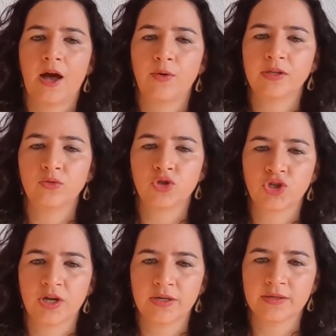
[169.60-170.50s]
I want to
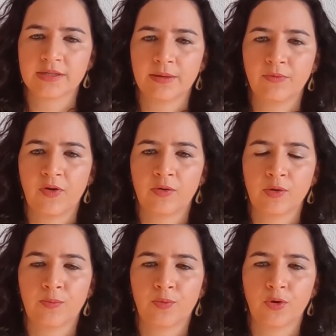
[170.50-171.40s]
share some of
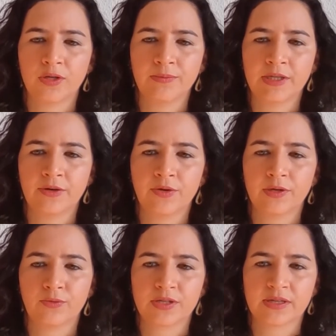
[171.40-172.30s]
our
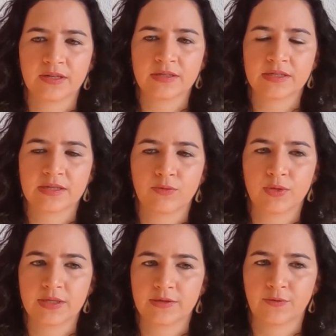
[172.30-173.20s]
preliminary results
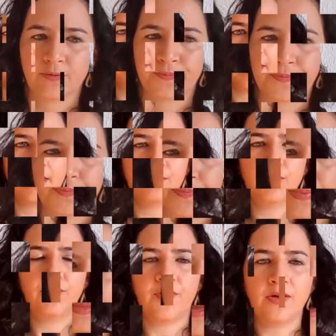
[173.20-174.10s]
with you. We
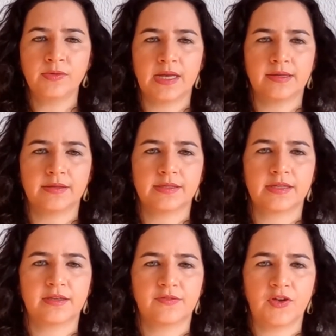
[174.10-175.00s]
found that
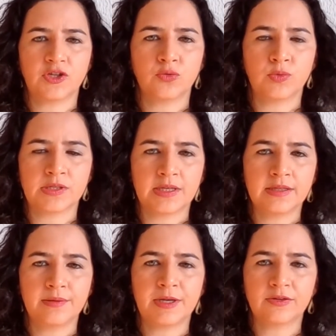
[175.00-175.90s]
satisfaction with
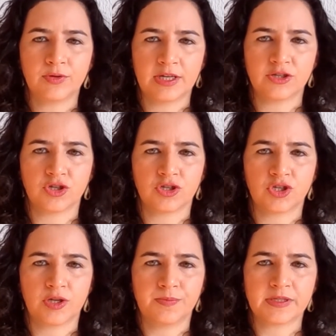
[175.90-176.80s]
intimate
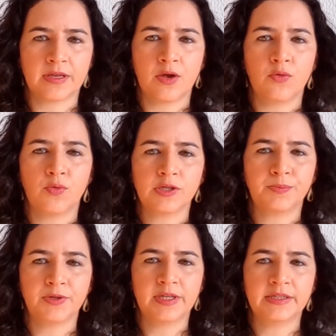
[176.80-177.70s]
relationships was
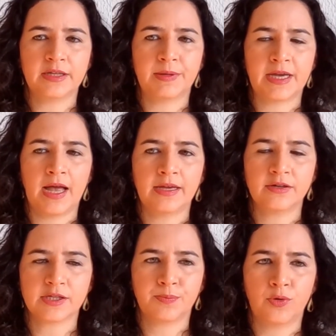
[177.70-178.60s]
predicted by higher
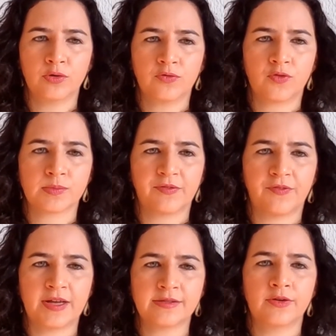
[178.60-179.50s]
support from the
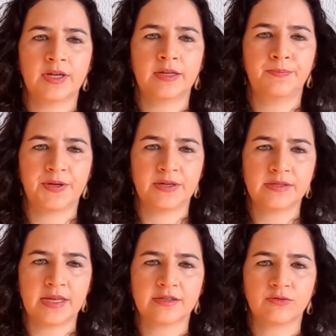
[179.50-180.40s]
father and peers
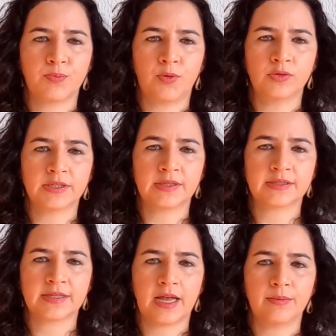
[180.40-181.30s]
as reported at
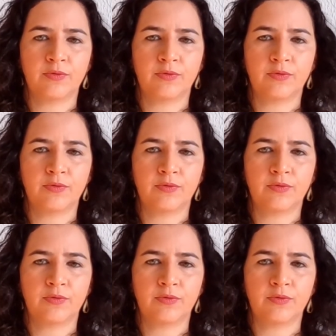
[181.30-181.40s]
the time